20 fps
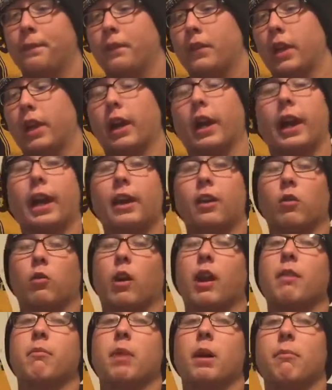And I had to
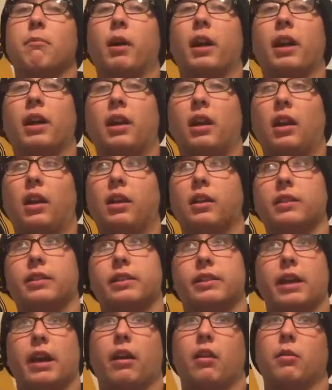ride my bike into
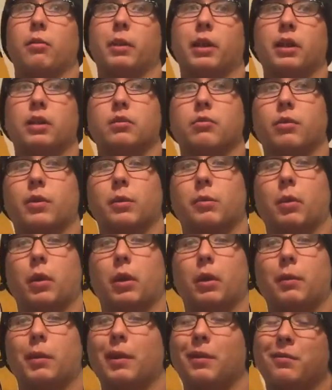town because we were
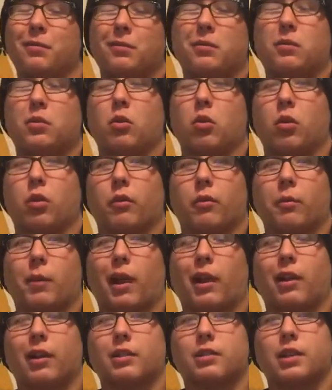probably about a quarter of a
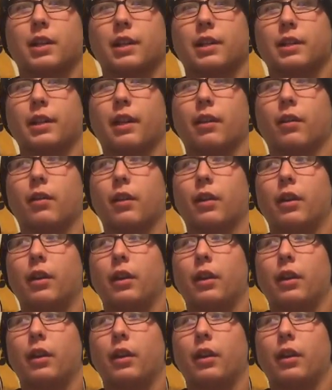mile outside of town,